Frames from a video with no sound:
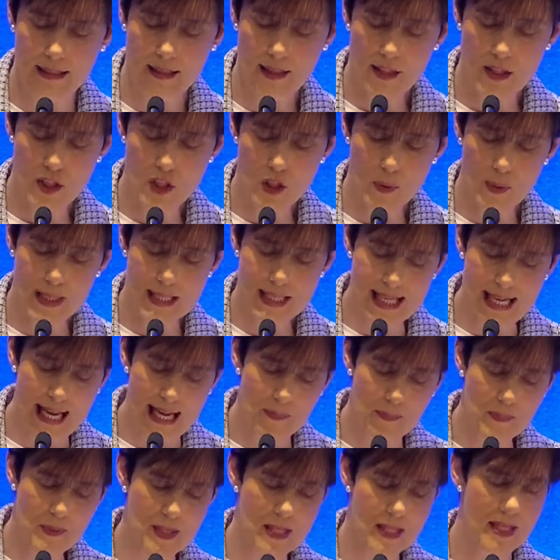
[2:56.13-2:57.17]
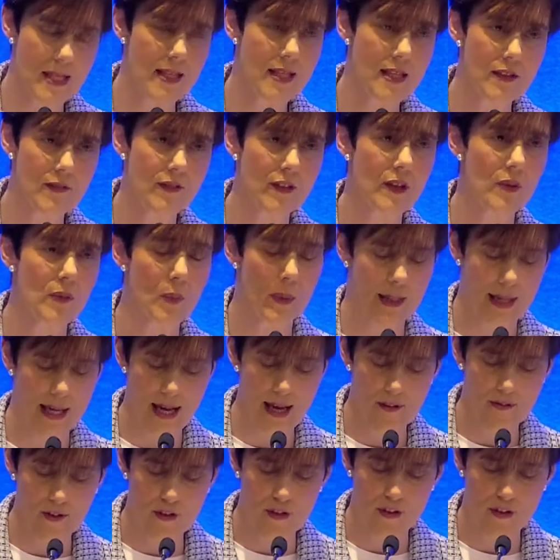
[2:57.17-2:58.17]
to adapt even when everything